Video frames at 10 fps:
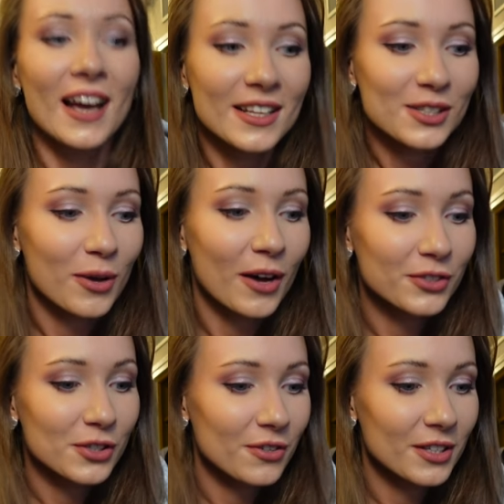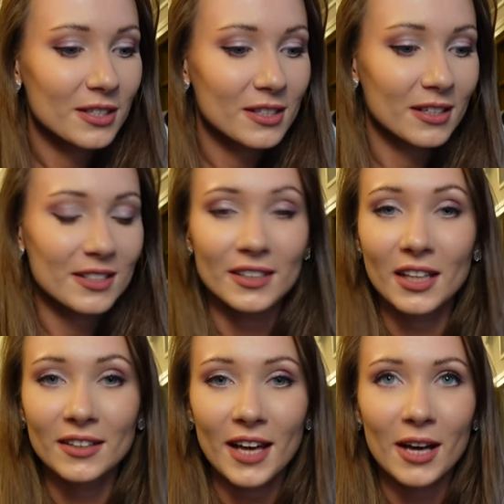And so after this
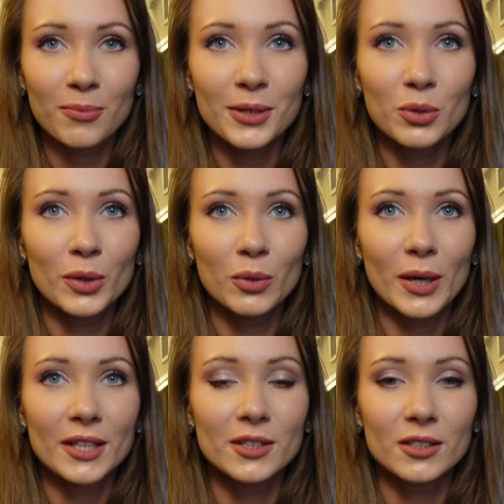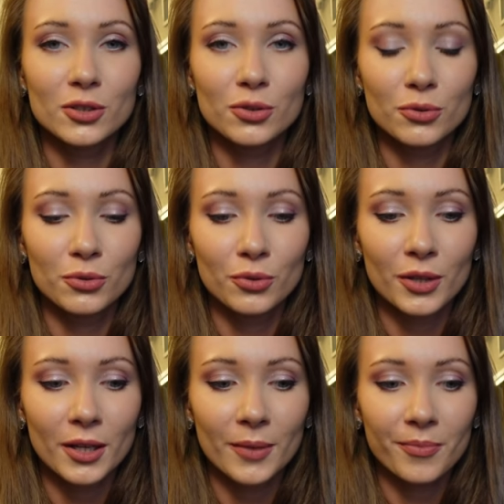Sénanque Abbey, we went to
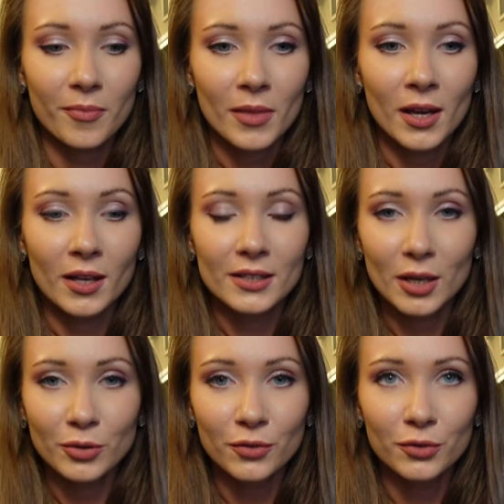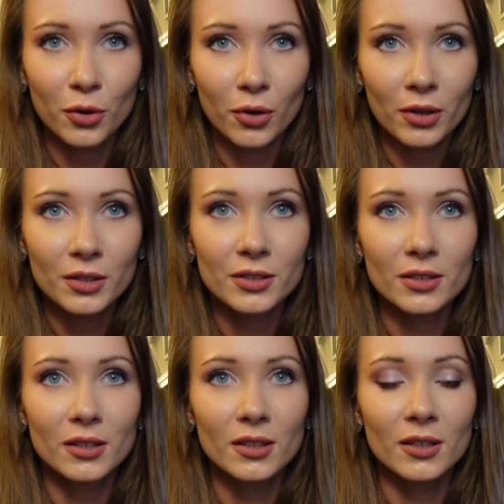the um, town of Gordes
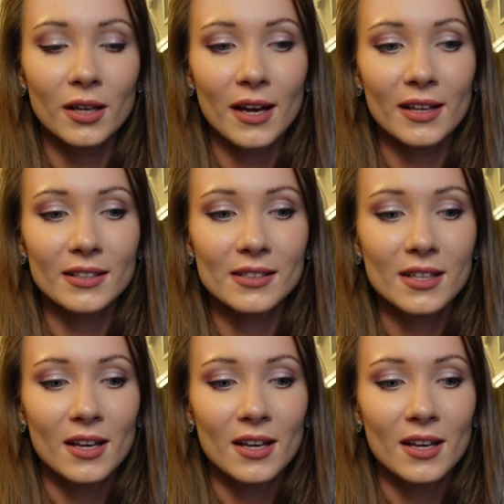uh, and